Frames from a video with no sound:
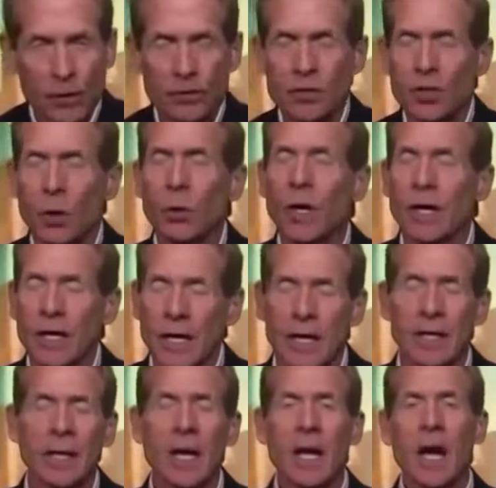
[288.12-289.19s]
field. So,
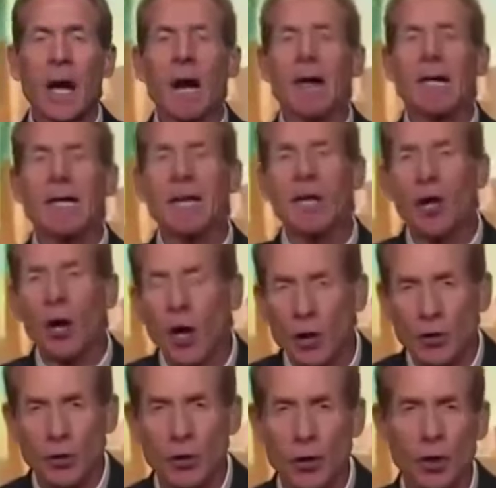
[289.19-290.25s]
again, I get
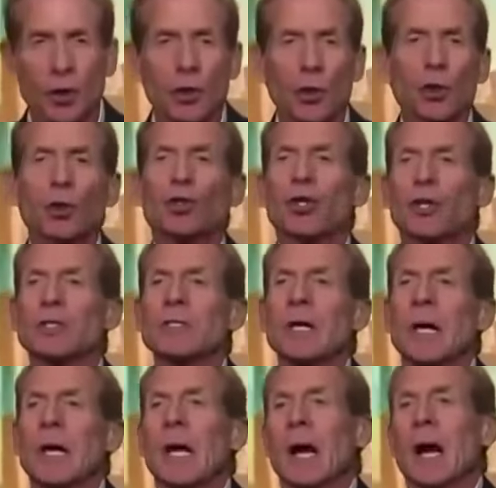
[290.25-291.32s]
all your
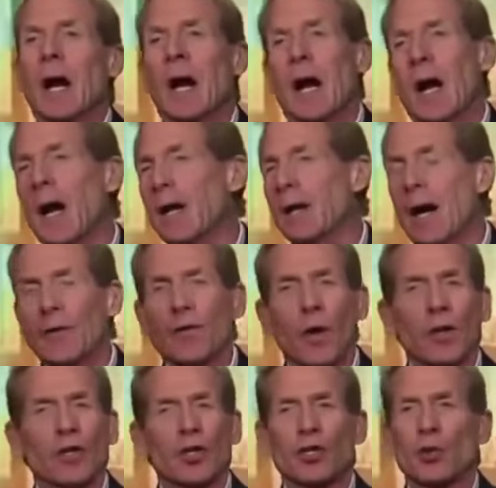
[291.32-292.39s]
conclusions. Uh, I, I,
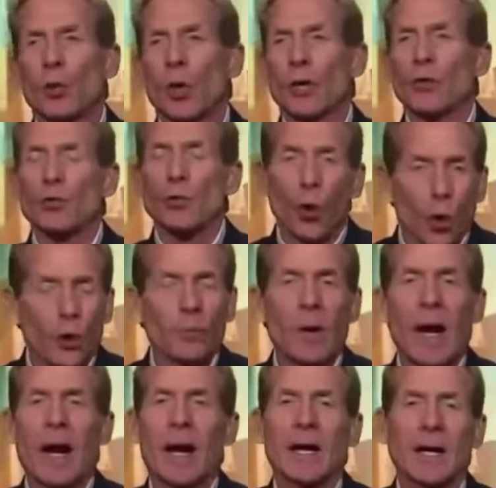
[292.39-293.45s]
thought Detroit roared
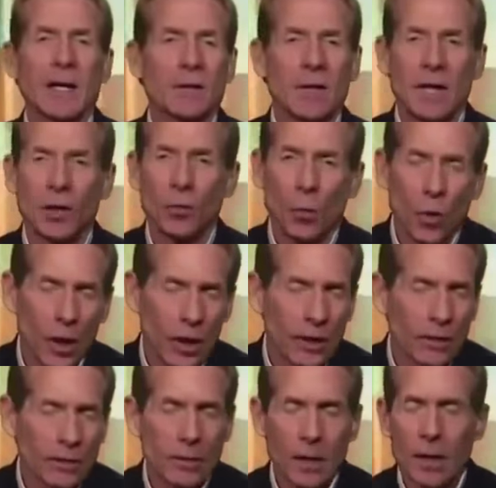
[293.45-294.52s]
back and, and
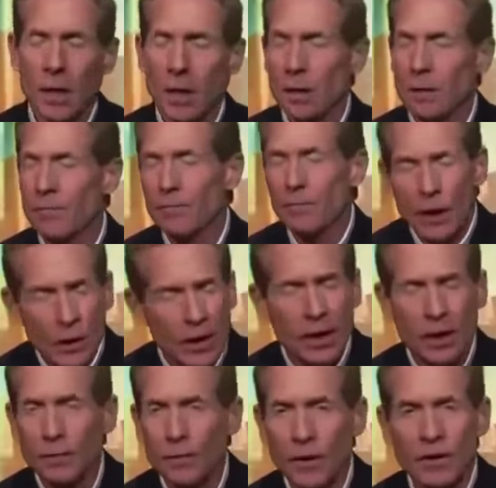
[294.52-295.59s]
won uh,
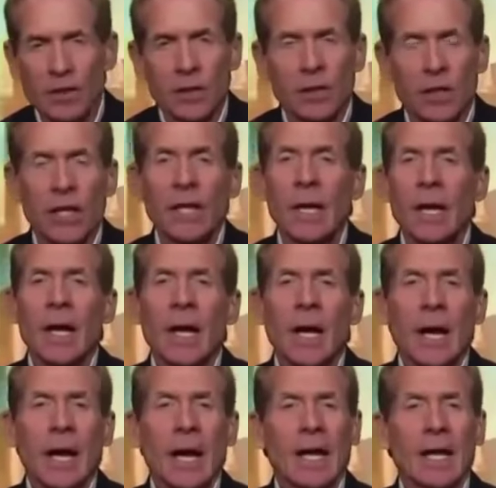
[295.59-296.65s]
very convincingly
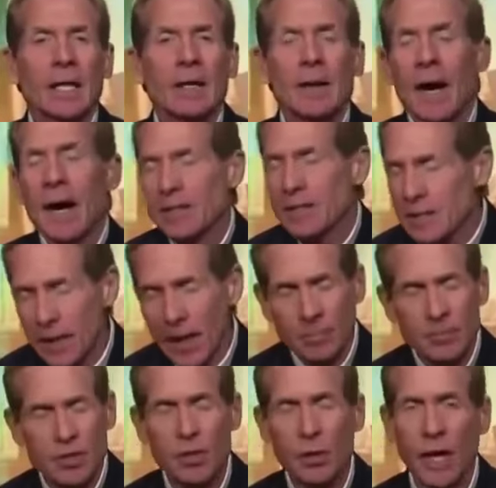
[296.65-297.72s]
and I,
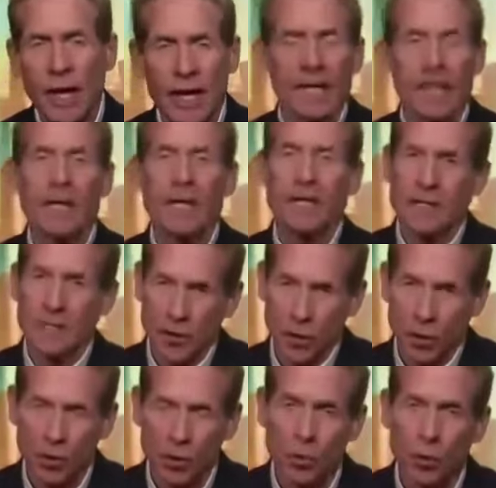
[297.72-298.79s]
am still hanging in as
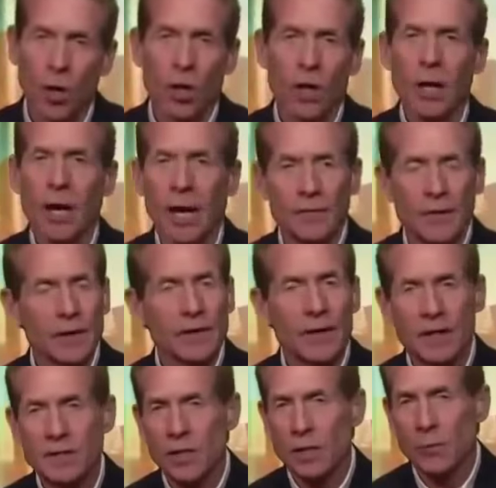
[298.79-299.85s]
I know you are. I think
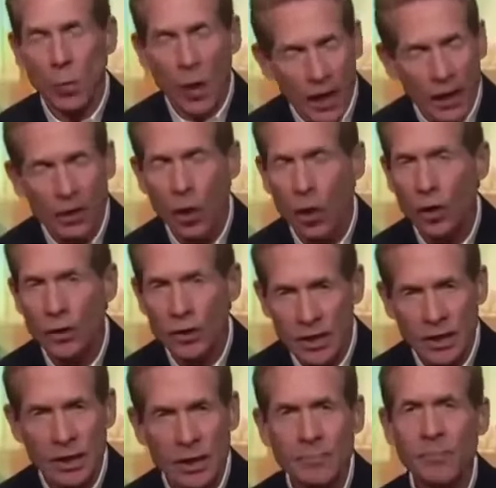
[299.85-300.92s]
that's a wild card
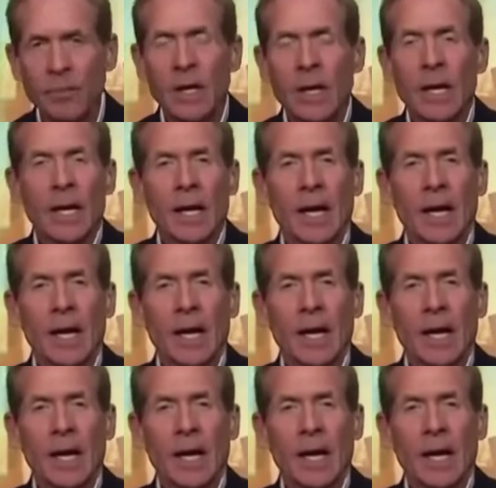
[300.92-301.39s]
team,